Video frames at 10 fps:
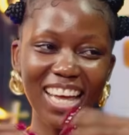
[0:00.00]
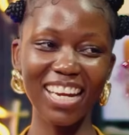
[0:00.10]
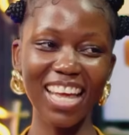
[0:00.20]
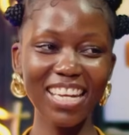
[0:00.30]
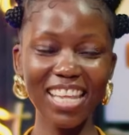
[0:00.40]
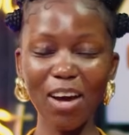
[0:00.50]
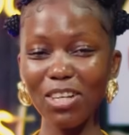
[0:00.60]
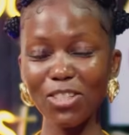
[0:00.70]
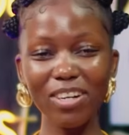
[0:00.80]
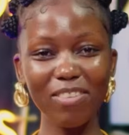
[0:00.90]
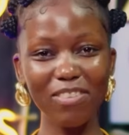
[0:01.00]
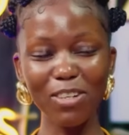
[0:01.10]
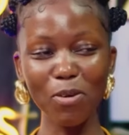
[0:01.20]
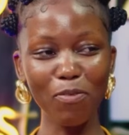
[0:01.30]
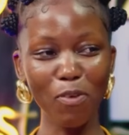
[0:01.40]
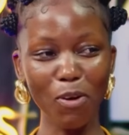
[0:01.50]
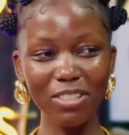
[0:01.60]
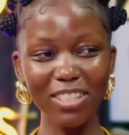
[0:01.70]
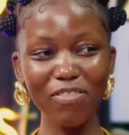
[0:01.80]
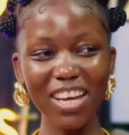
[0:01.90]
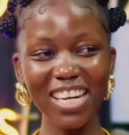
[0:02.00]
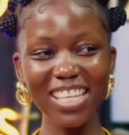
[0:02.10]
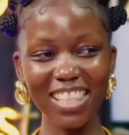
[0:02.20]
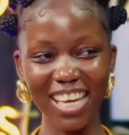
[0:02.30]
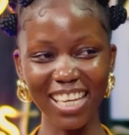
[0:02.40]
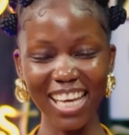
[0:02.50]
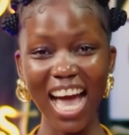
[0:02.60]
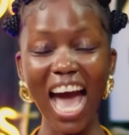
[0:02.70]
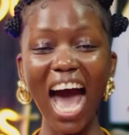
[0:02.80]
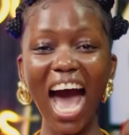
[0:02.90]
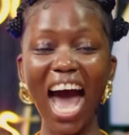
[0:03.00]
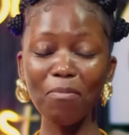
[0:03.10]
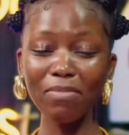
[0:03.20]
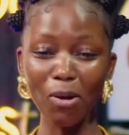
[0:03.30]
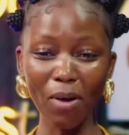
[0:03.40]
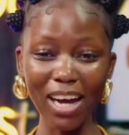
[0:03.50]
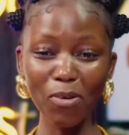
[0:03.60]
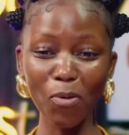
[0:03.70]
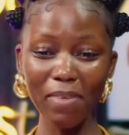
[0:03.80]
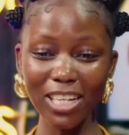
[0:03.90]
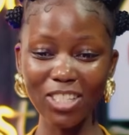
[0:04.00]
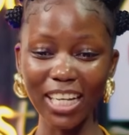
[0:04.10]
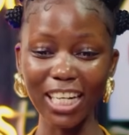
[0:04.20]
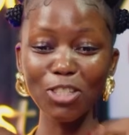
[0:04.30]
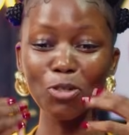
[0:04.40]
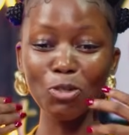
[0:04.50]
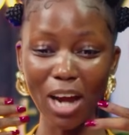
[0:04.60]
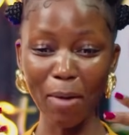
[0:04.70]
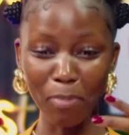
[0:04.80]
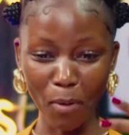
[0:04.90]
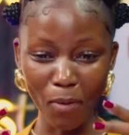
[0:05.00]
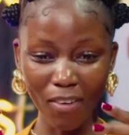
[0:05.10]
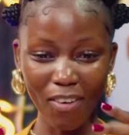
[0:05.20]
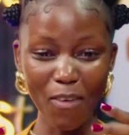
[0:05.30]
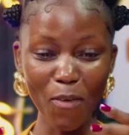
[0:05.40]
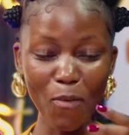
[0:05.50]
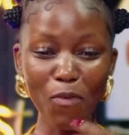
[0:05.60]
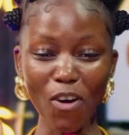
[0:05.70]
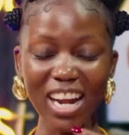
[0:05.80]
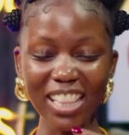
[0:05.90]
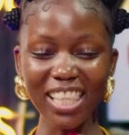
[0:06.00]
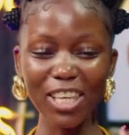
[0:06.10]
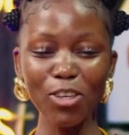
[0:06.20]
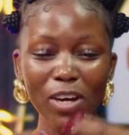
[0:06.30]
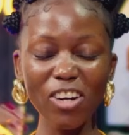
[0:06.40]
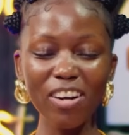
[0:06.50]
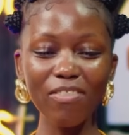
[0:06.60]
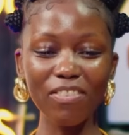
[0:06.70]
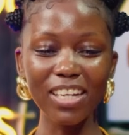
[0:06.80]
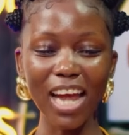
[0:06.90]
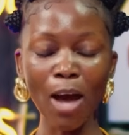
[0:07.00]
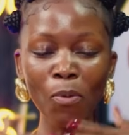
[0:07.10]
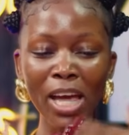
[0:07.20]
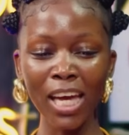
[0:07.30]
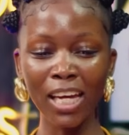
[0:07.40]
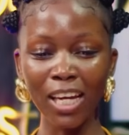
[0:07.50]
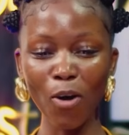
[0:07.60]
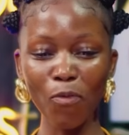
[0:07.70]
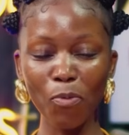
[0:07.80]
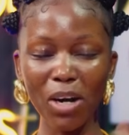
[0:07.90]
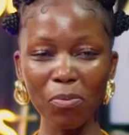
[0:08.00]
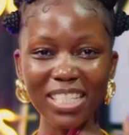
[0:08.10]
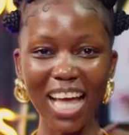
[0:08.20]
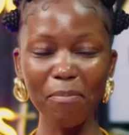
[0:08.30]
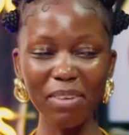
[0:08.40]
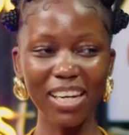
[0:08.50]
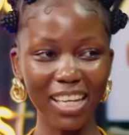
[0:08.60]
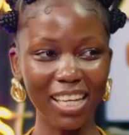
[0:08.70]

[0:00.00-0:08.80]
And that was not even your fault. If anything, I'm the one who made you get into trouble for nothing. You were not even aware of what was happening.